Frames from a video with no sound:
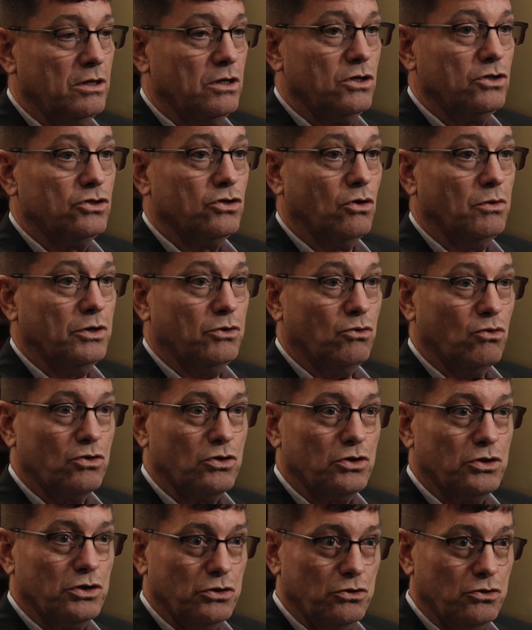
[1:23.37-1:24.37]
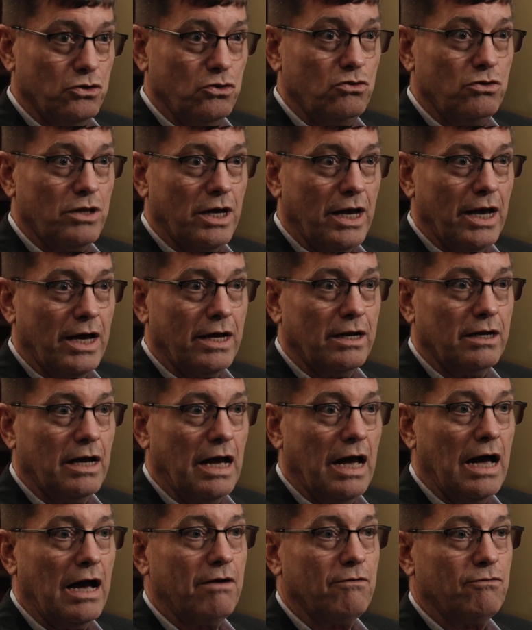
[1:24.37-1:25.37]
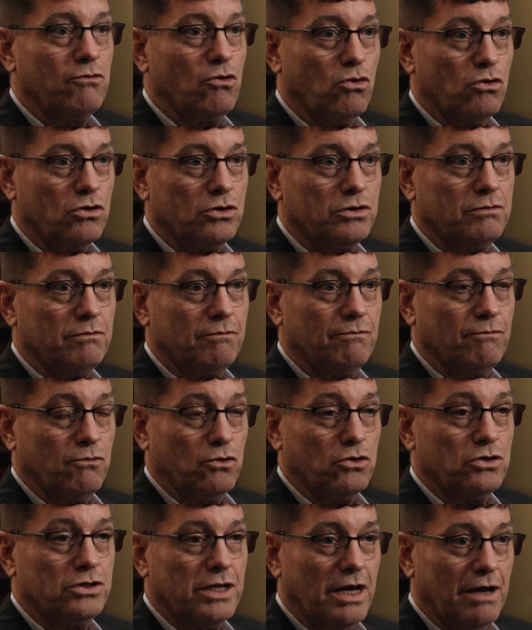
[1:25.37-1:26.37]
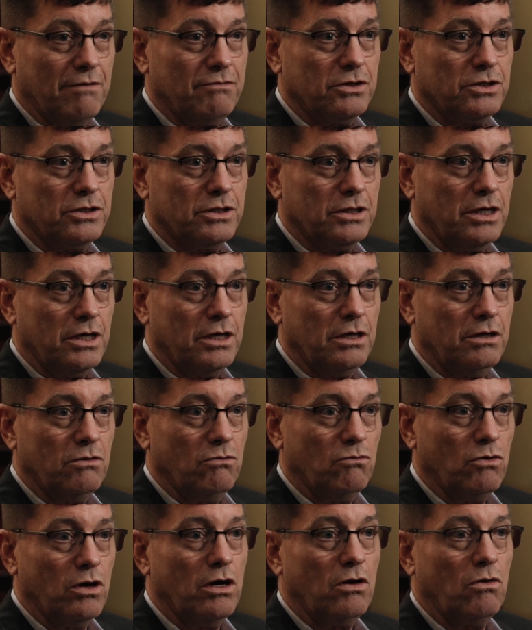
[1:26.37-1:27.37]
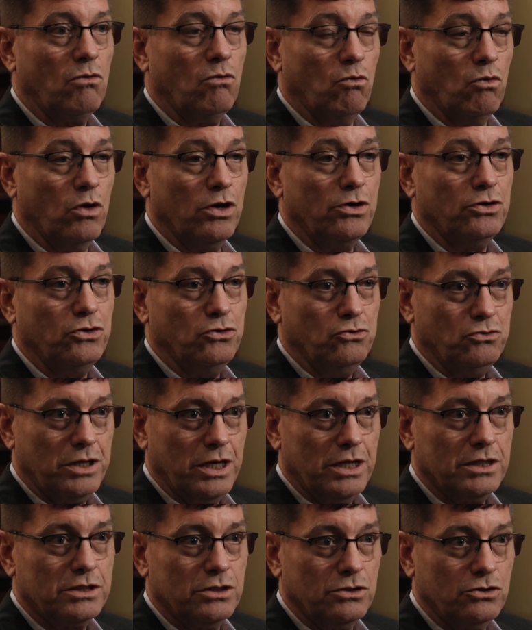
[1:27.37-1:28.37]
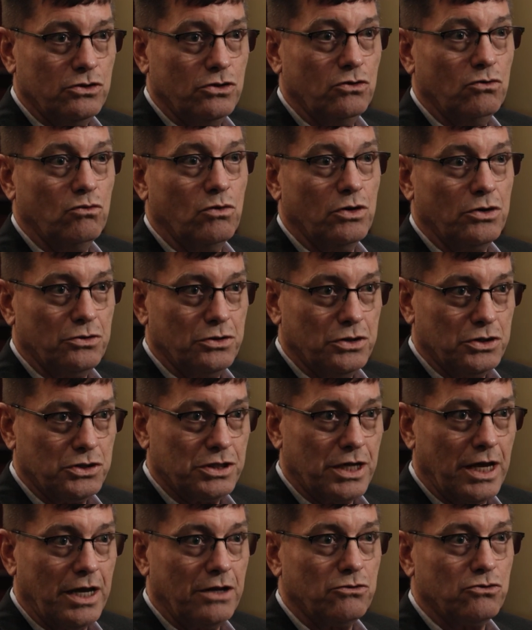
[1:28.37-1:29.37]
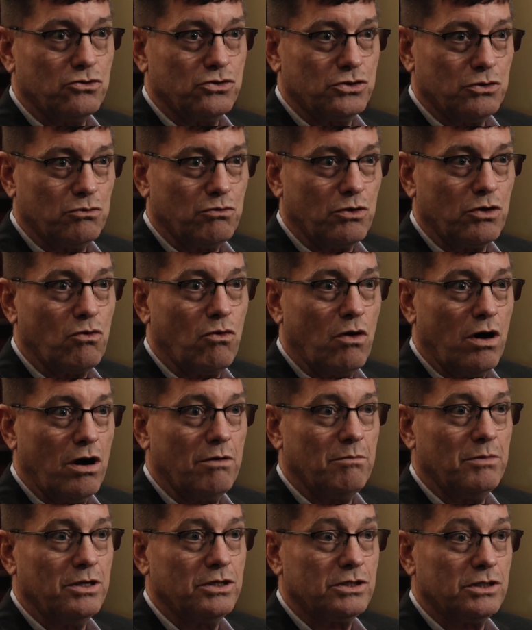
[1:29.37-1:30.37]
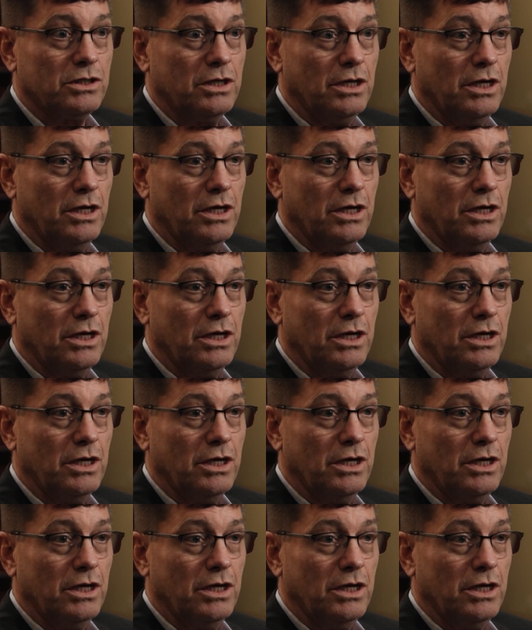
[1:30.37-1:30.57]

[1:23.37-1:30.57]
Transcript: So in order to do that, I, of course, first have to see, well, what are you testing to? What are the standards, the requirements?